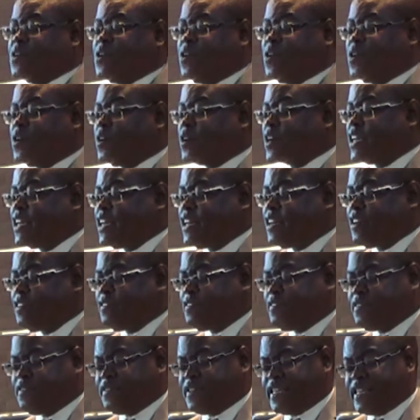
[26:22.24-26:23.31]
all have
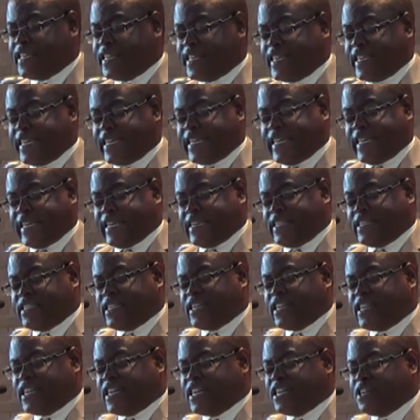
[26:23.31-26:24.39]

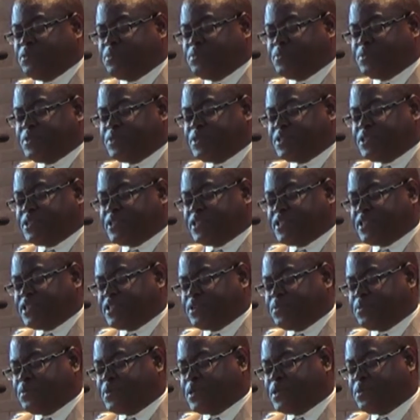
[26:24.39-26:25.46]
times
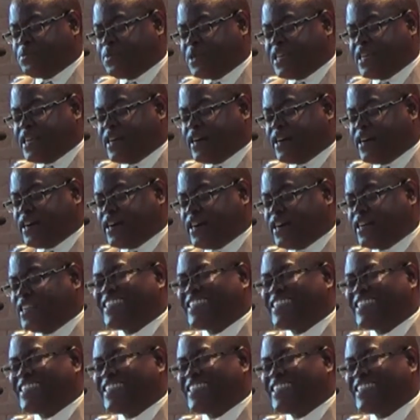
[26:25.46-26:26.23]
when we are